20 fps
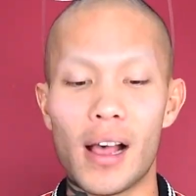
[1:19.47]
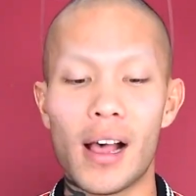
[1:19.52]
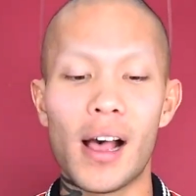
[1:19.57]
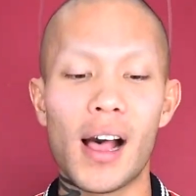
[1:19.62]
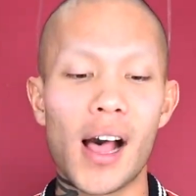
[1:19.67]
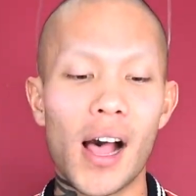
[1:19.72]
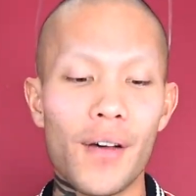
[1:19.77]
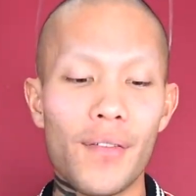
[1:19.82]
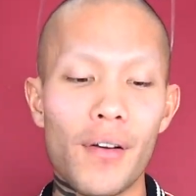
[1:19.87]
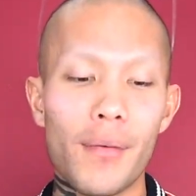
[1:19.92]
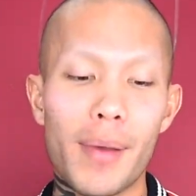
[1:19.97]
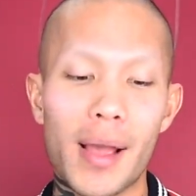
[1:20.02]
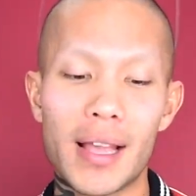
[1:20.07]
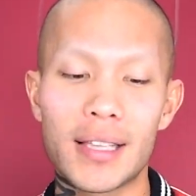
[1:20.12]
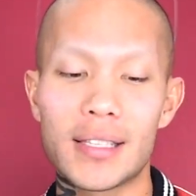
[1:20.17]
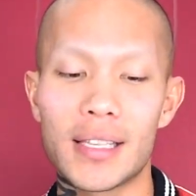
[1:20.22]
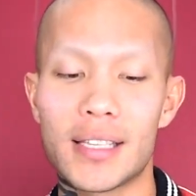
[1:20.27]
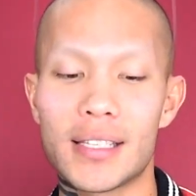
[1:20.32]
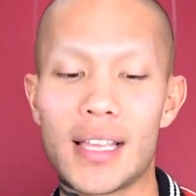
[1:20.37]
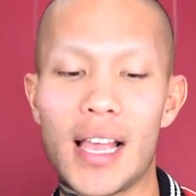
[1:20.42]
A
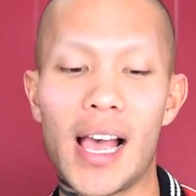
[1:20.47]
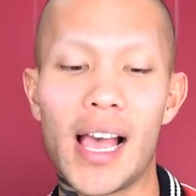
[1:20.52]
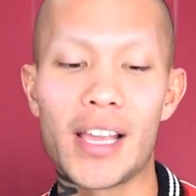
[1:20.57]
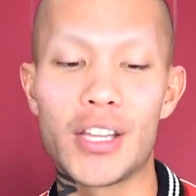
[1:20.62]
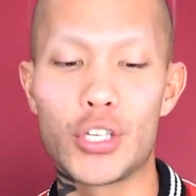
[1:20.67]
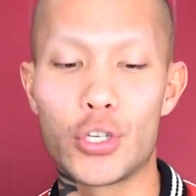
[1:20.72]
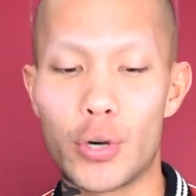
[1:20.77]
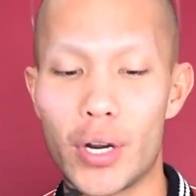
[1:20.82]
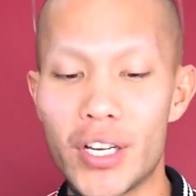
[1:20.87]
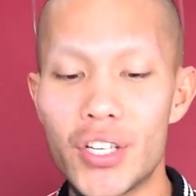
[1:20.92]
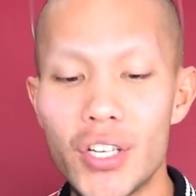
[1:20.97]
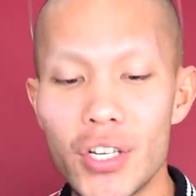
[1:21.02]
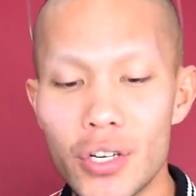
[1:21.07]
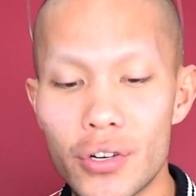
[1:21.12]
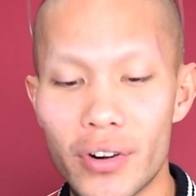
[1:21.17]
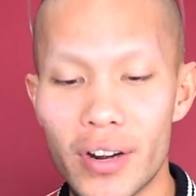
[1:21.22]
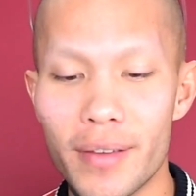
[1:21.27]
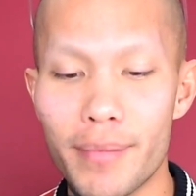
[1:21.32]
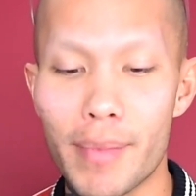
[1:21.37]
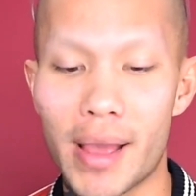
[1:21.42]
mask is a hydration
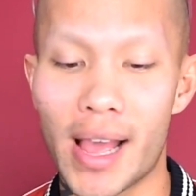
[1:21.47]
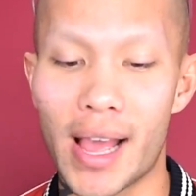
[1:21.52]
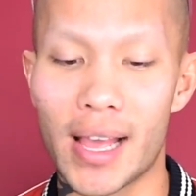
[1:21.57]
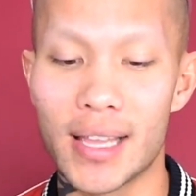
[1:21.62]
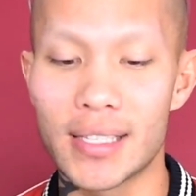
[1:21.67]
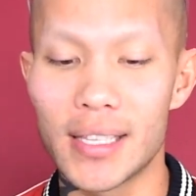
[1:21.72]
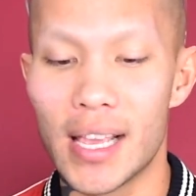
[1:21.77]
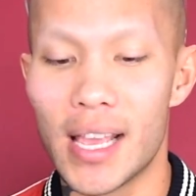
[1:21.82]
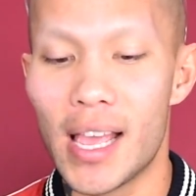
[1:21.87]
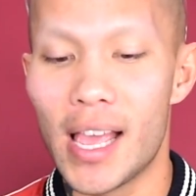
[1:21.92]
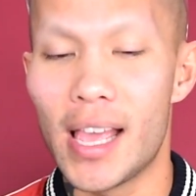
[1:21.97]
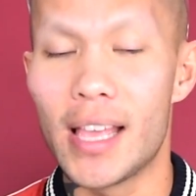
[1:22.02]
cream mask